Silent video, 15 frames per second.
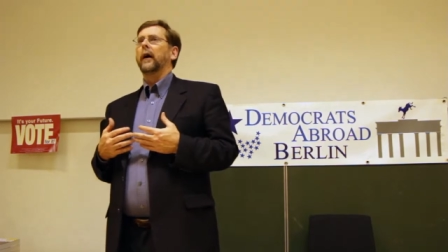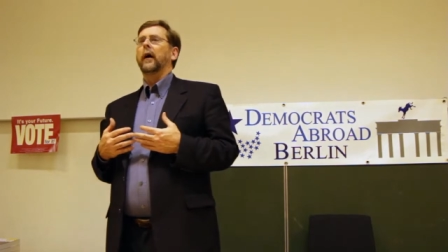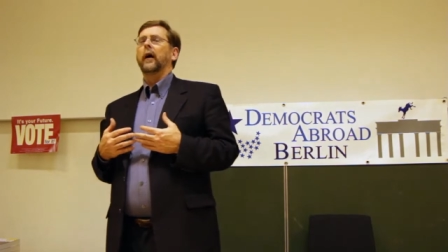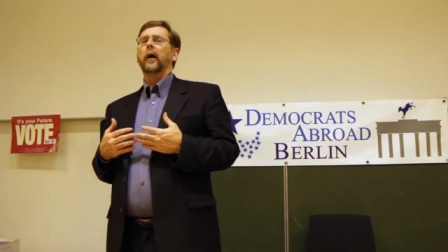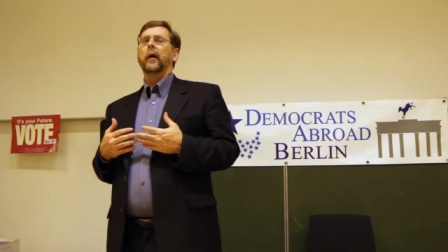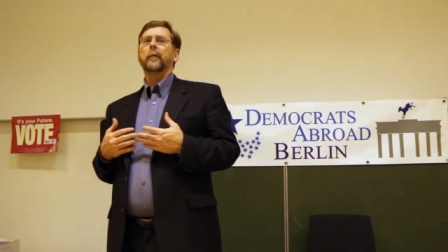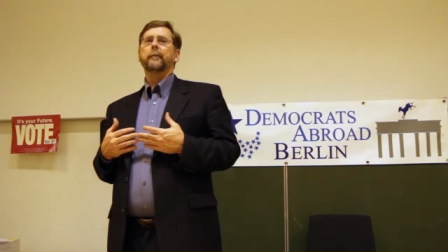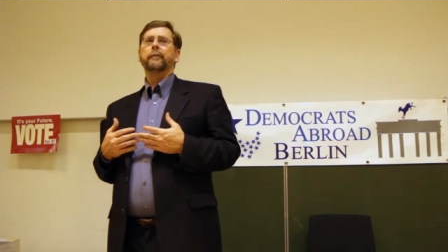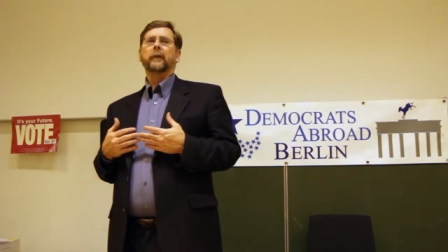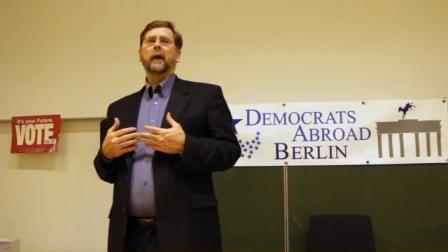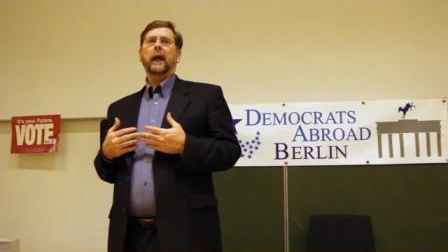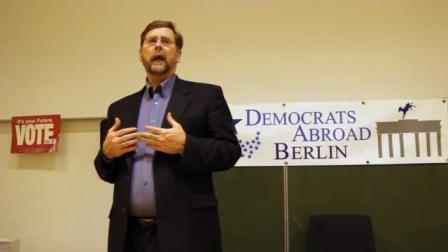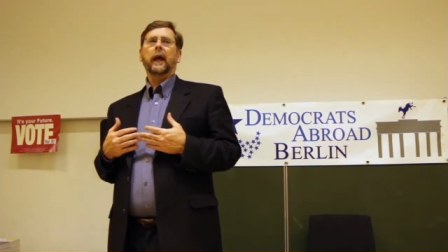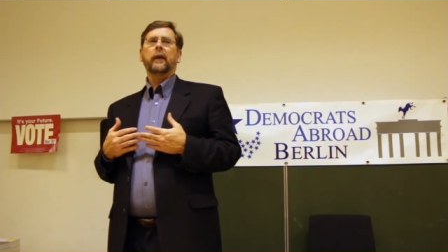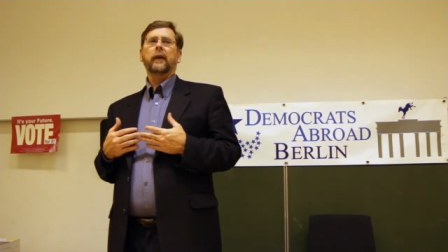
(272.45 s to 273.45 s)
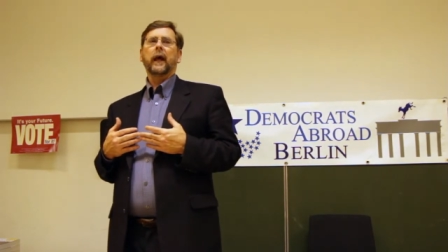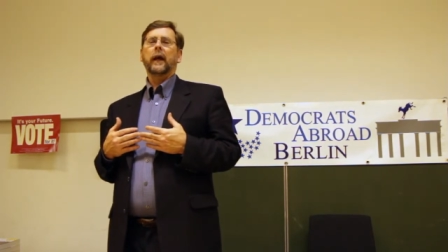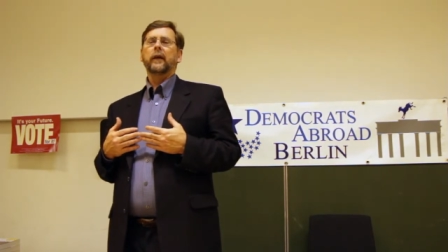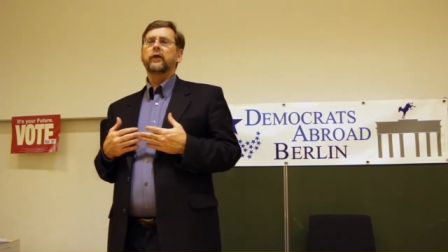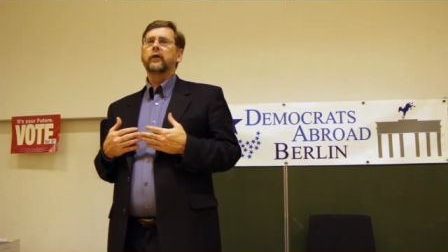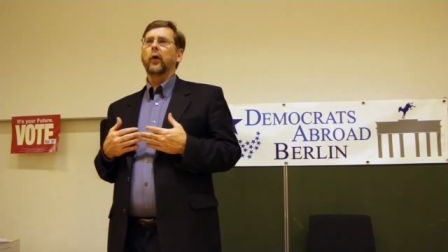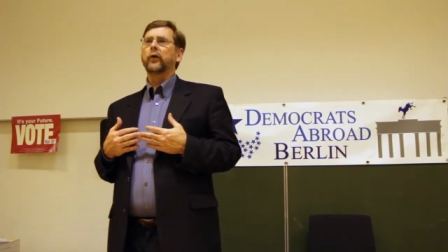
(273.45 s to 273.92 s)
Um, and,
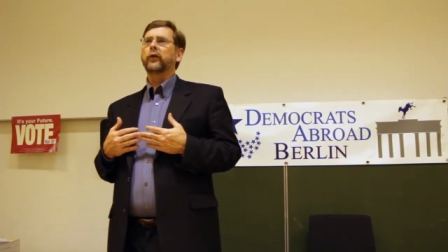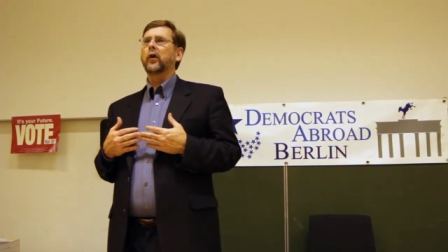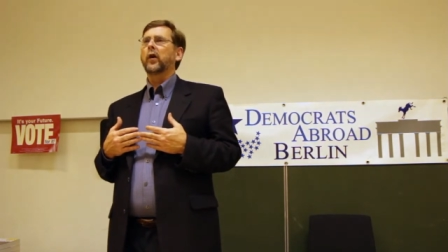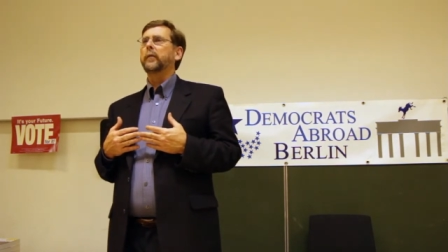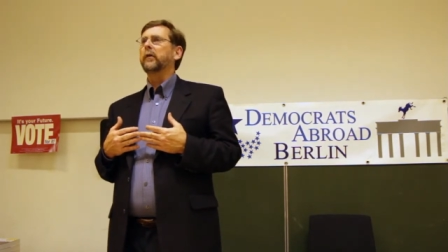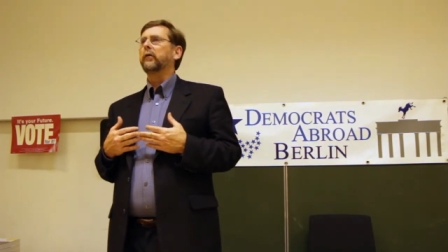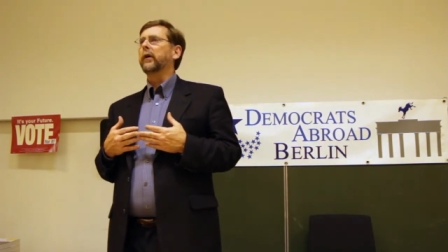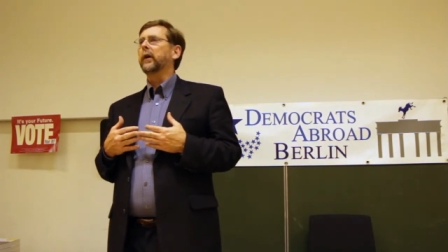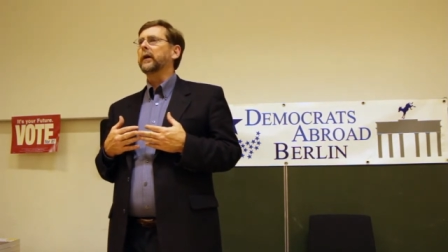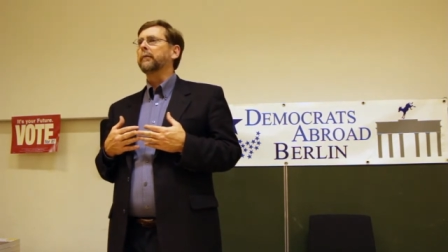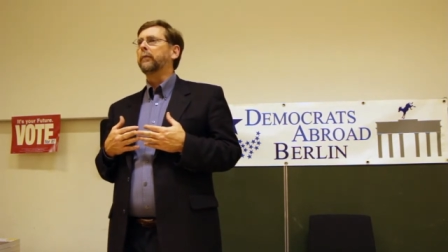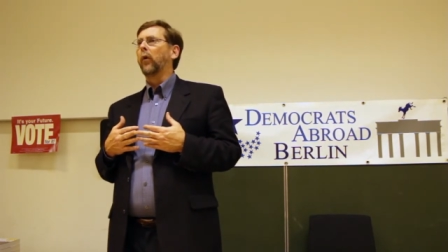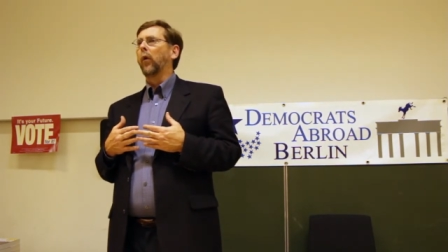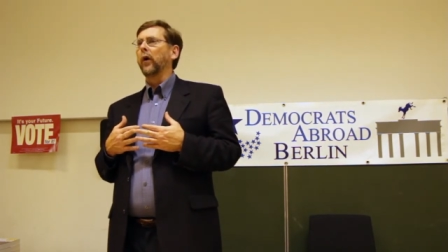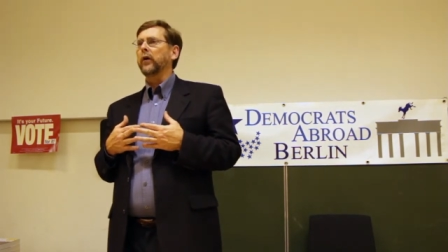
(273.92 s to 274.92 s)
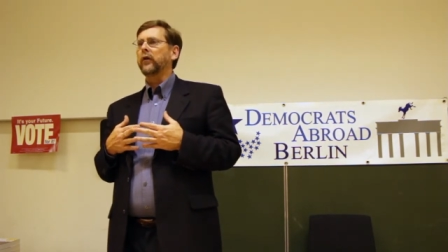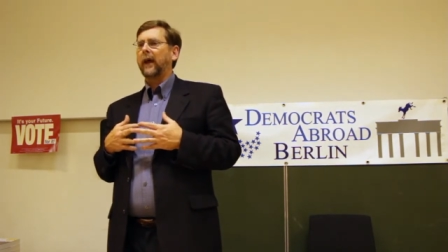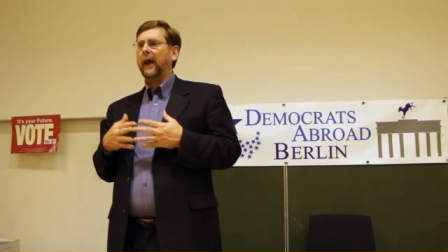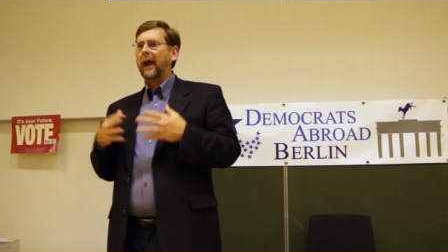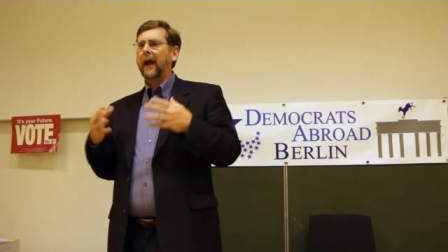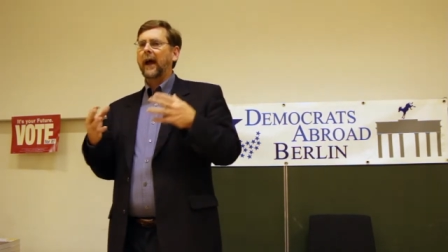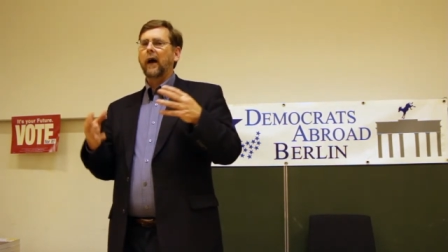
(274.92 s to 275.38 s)
and so it's going to be really important to
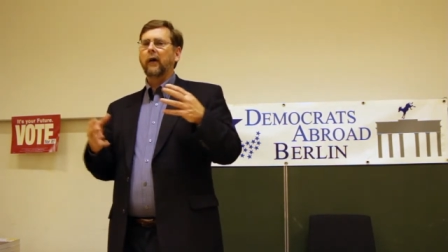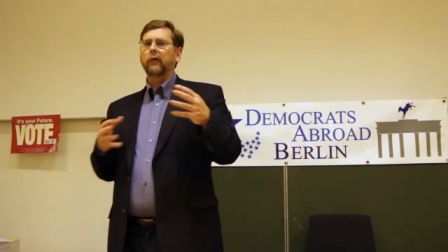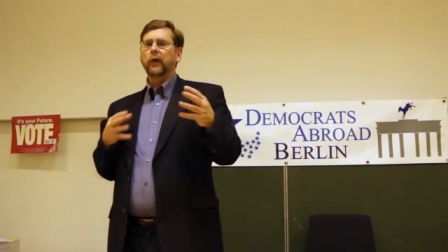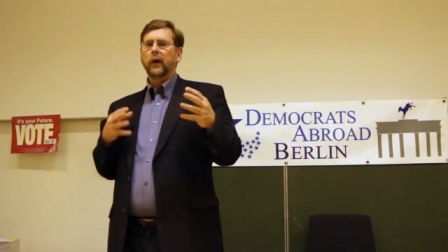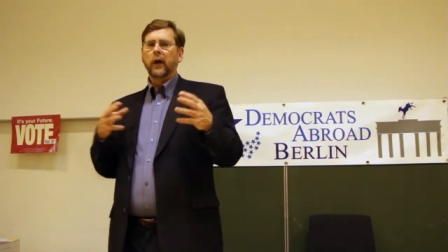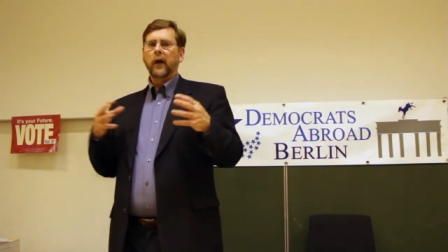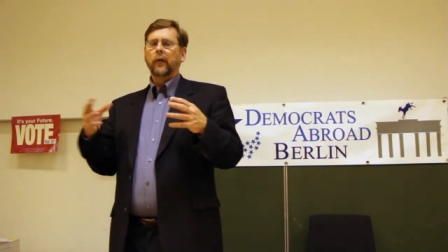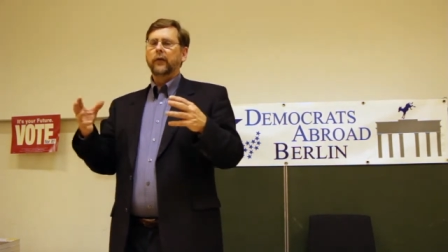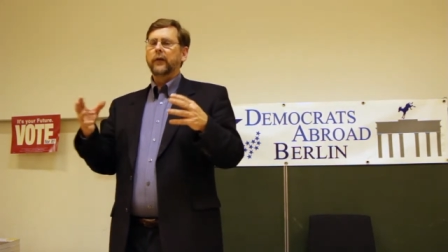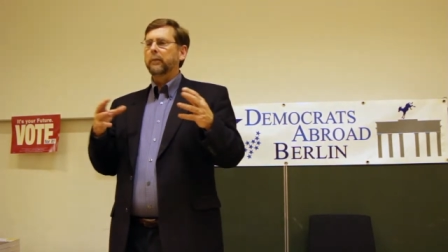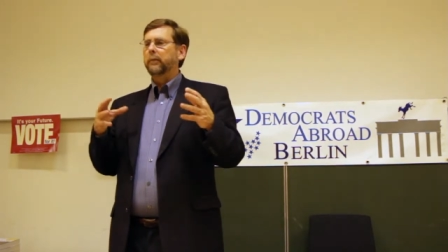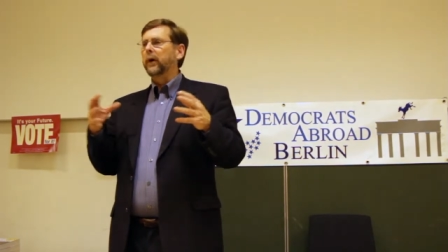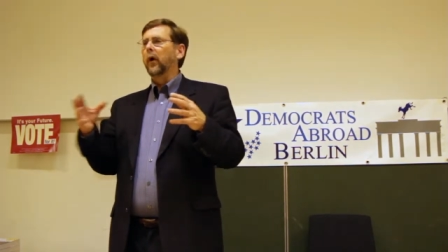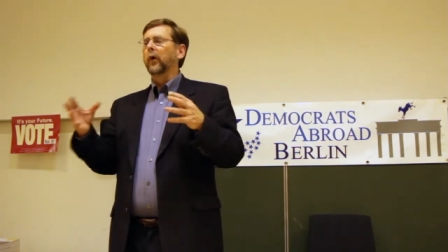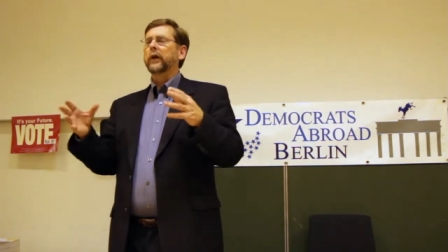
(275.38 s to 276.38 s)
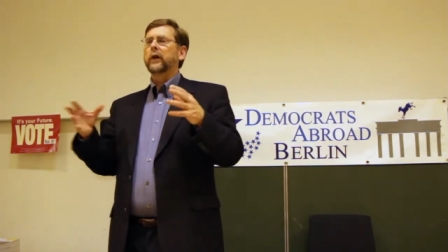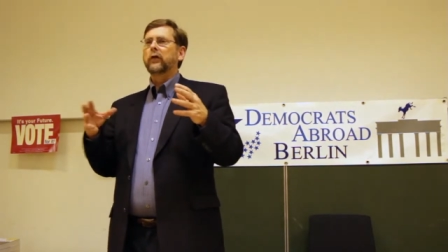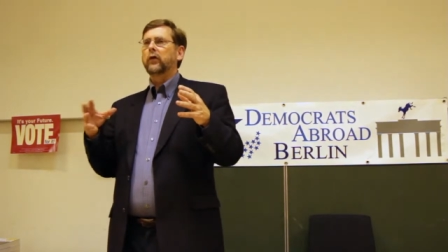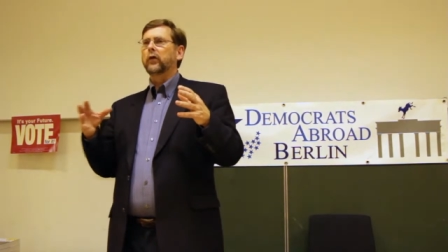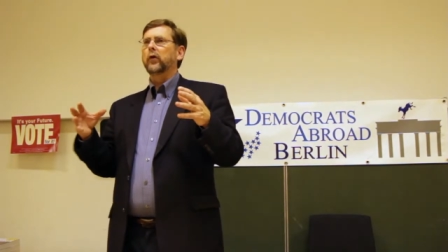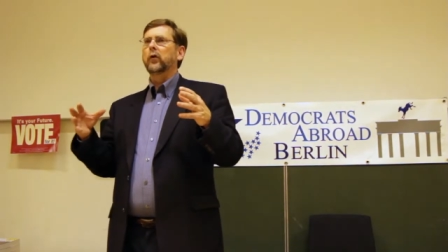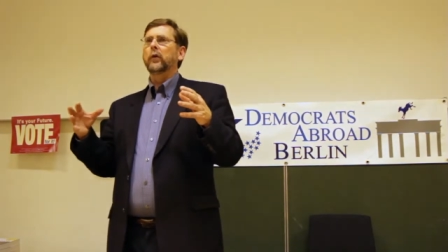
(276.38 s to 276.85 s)
have the ability
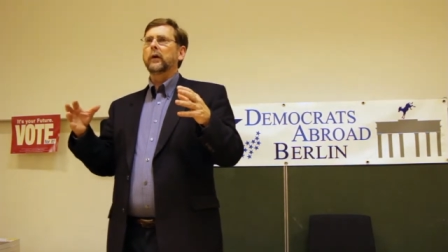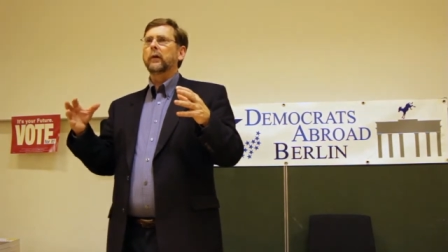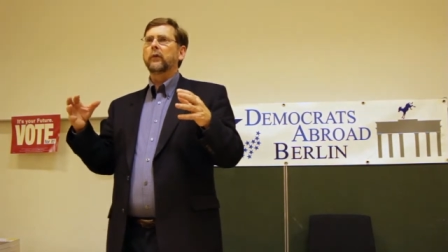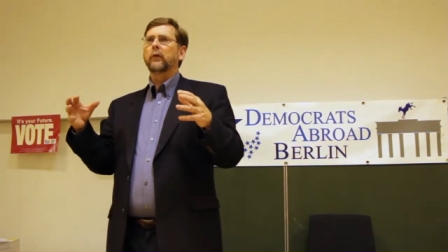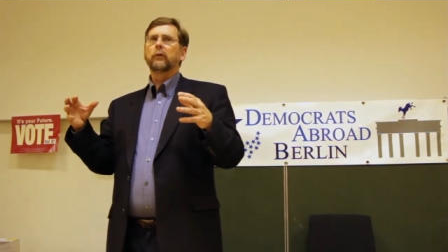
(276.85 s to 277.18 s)
to